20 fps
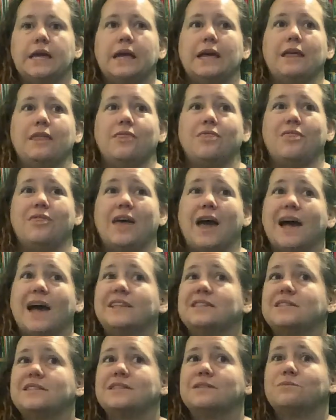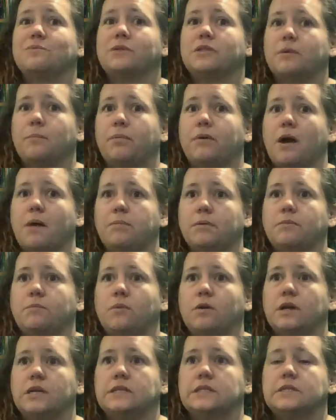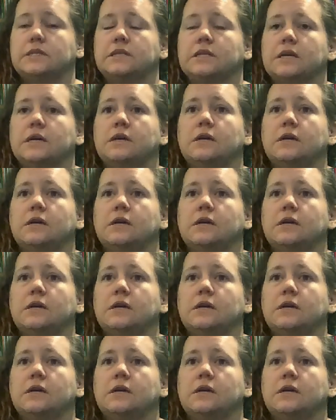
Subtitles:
and that's what the problem was.